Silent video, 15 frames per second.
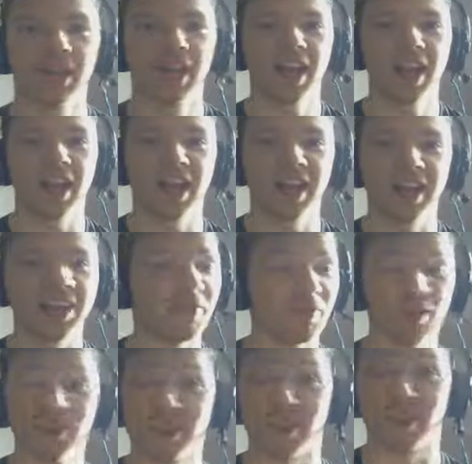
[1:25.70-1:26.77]
and it
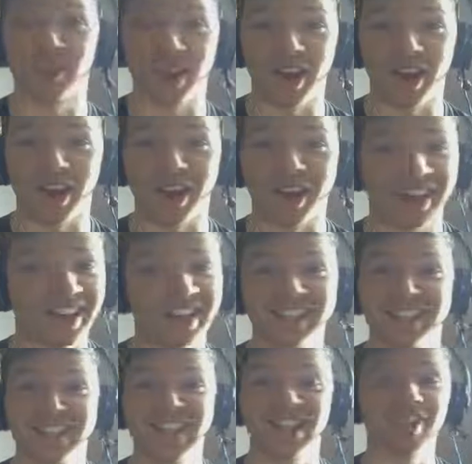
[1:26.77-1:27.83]
was. I like I
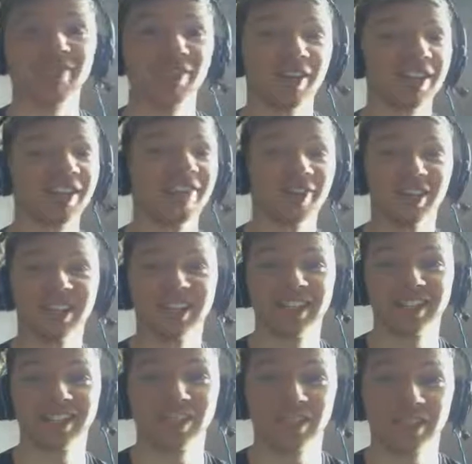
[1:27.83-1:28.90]
said, I really
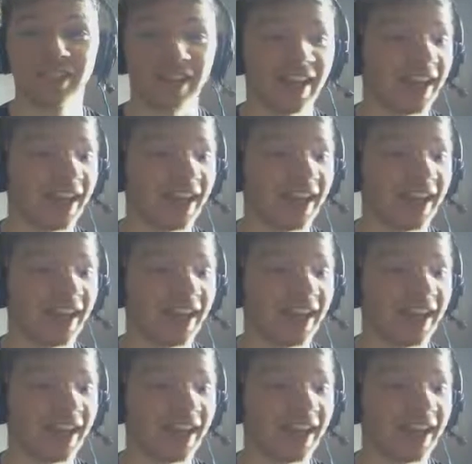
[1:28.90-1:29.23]
enjoyed it.